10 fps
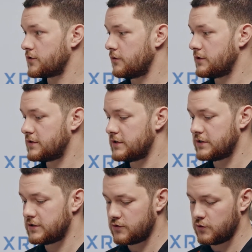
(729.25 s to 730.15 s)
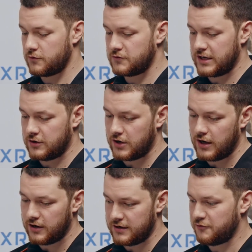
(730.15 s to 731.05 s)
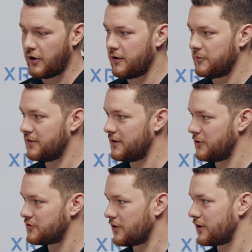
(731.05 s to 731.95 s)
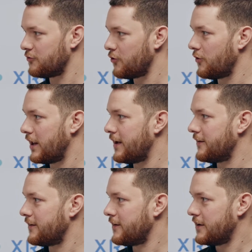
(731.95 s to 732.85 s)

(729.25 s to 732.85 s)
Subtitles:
So it's this sort of technicolor environment that we're trying to roll out